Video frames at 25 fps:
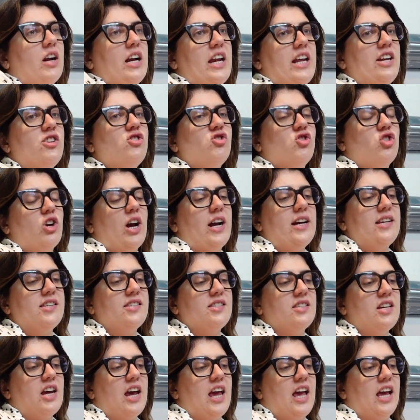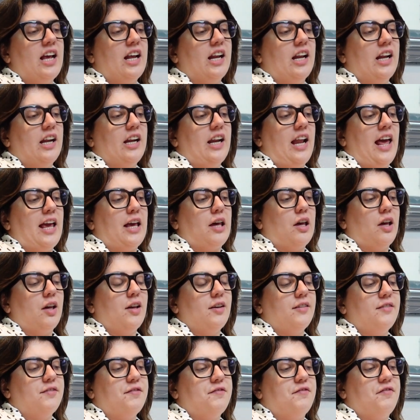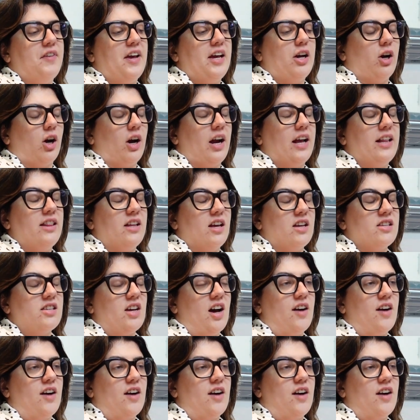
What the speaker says: an interesting like figure in this.